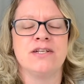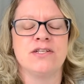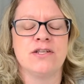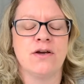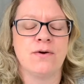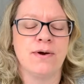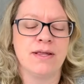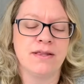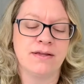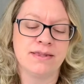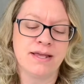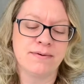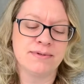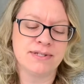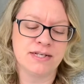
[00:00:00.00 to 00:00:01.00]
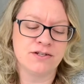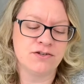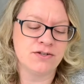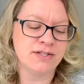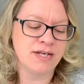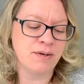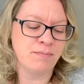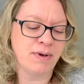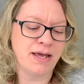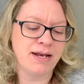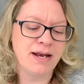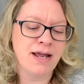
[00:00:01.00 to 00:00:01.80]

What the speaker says: So I thought that was interesting. But